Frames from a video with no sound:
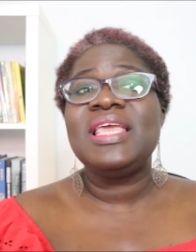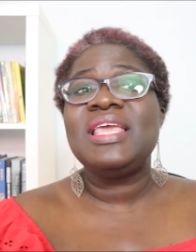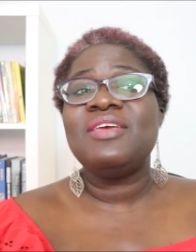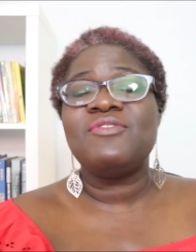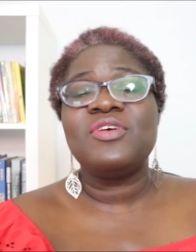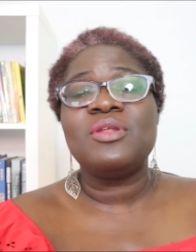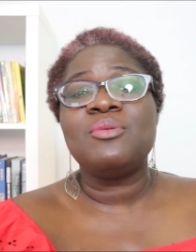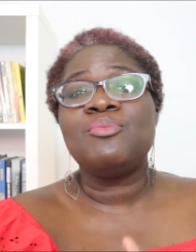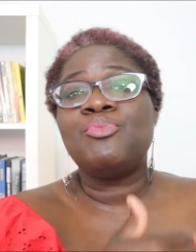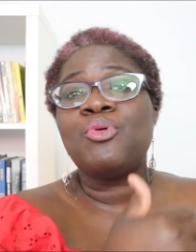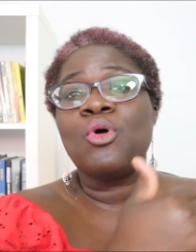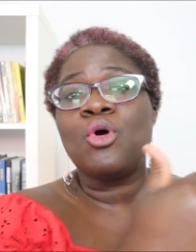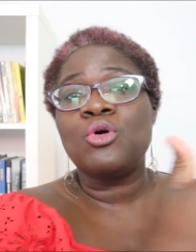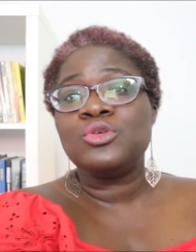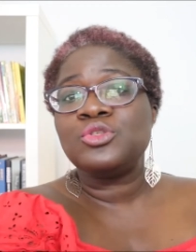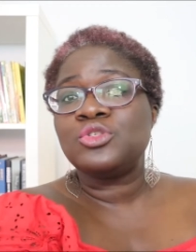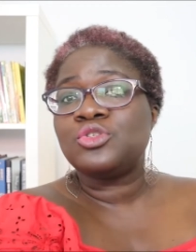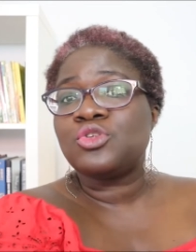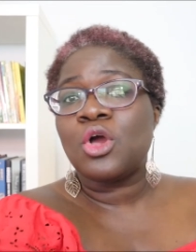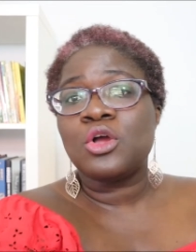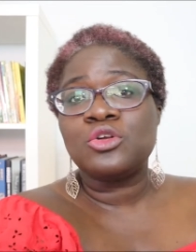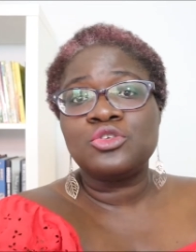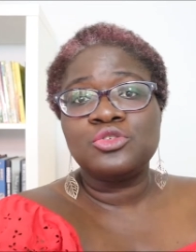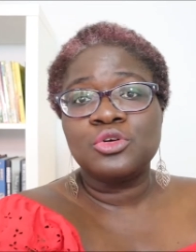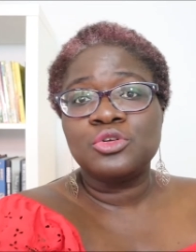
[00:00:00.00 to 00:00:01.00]
even
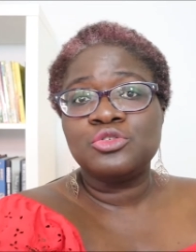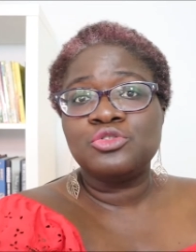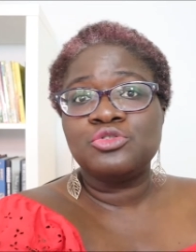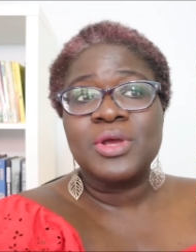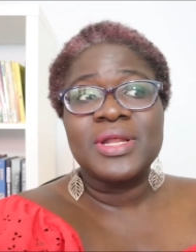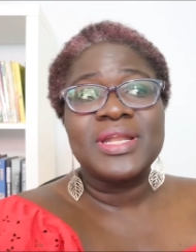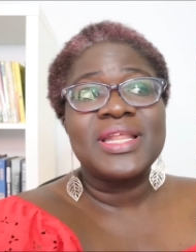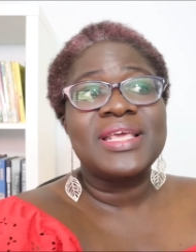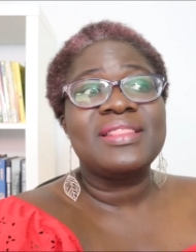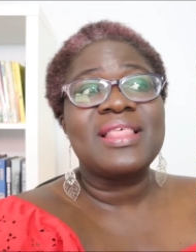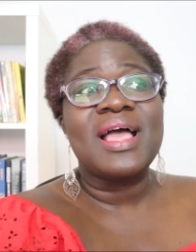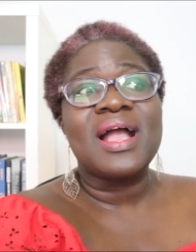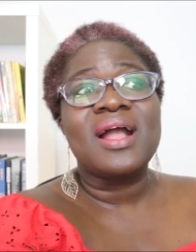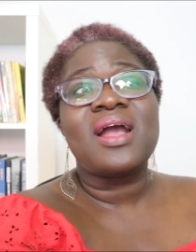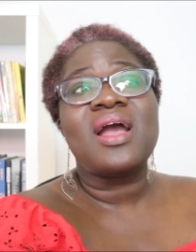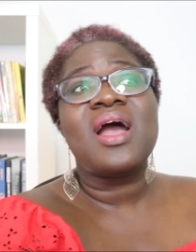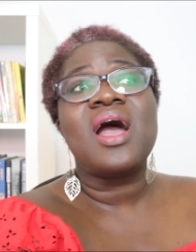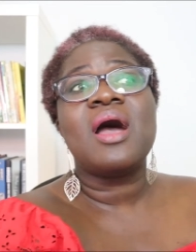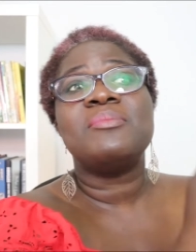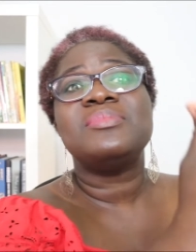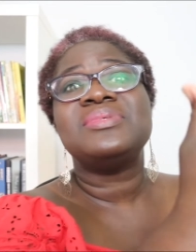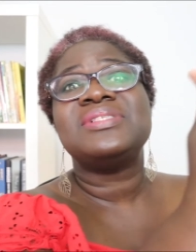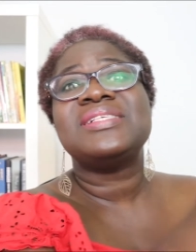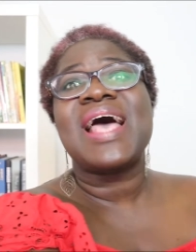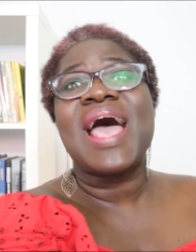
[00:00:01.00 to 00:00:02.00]
postdoctoral training that
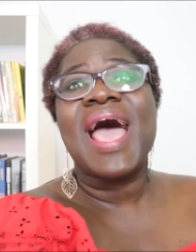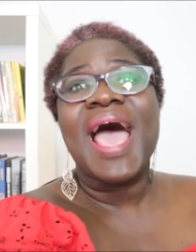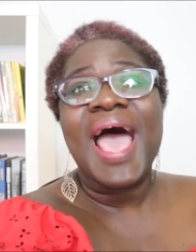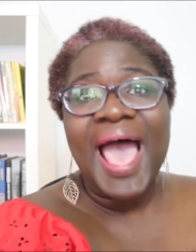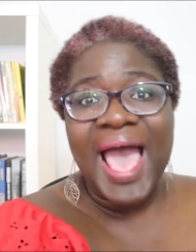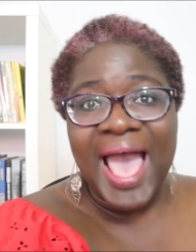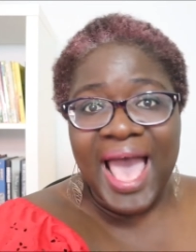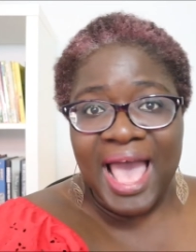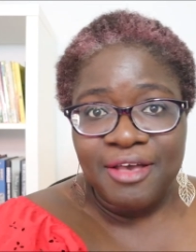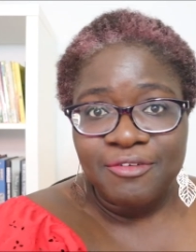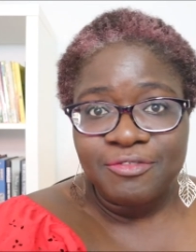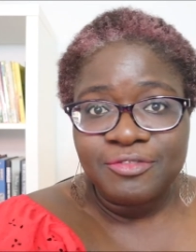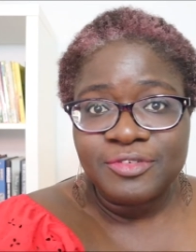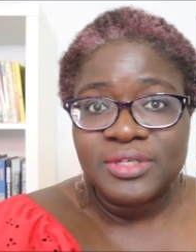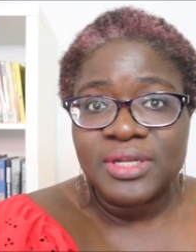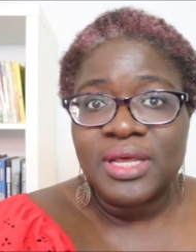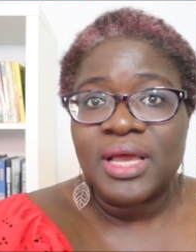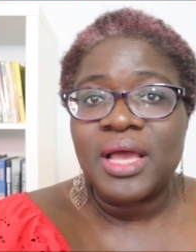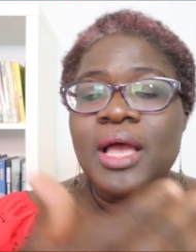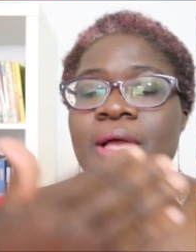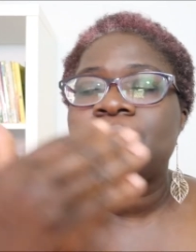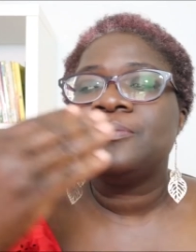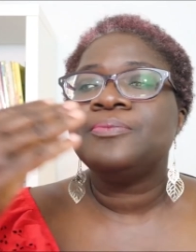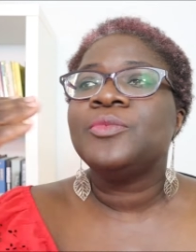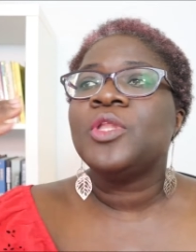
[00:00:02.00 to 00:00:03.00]
comes
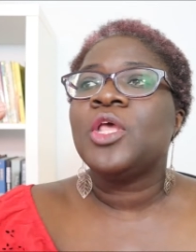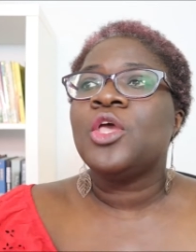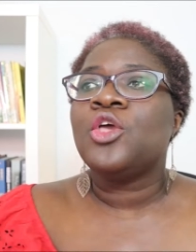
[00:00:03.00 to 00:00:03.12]
after